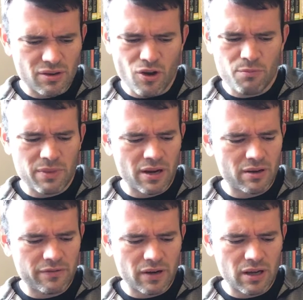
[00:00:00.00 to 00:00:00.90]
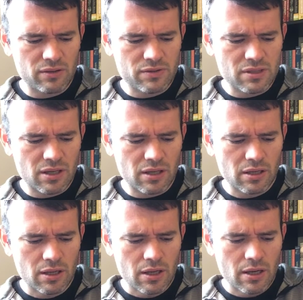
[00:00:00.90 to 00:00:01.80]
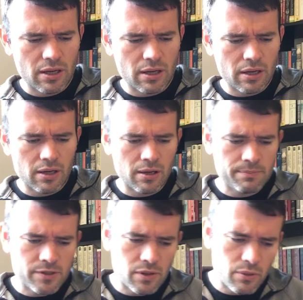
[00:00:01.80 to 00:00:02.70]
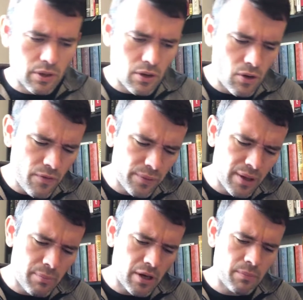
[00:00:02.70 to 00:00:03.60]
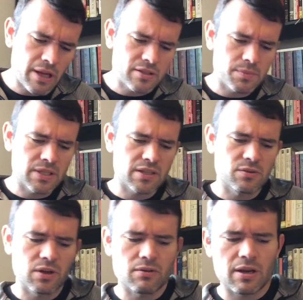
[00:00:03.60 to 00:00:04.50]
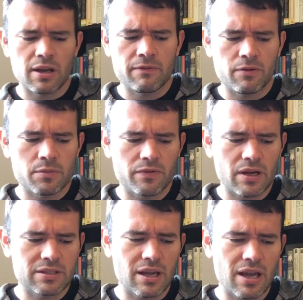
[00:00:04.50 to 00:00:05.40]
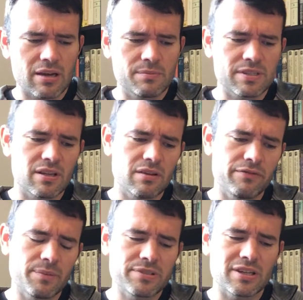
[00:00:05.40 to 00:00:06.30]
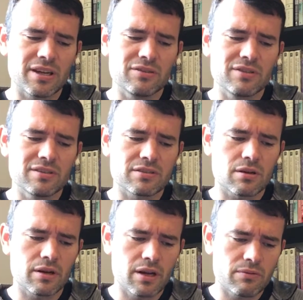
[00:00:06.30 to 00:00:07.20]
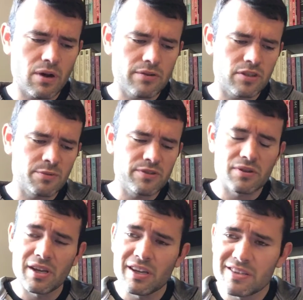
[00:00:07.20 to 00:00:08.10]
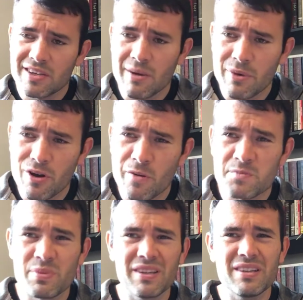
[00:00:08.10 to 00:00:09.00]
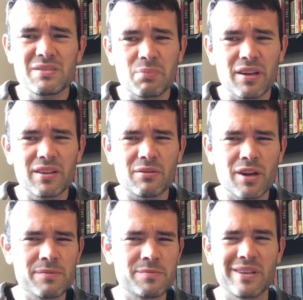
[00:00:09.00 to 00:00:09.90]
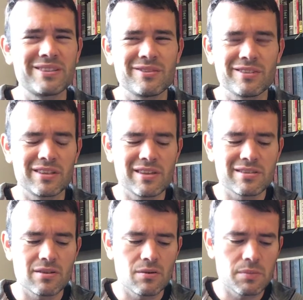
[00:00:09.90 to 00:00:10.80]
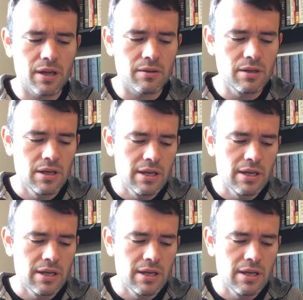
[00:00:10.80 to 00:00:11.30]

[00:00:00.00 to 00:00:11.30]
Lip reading: Nope, Aaron, forgot you stink. So there we go. Hopefully we get better matchups next week. Great game from Devontae Adams. And on the flip side, you didn't start Aaron Rodgers, but it's okay because you got Mahomes. But he is playing the Rams, but I don't think they slow him down.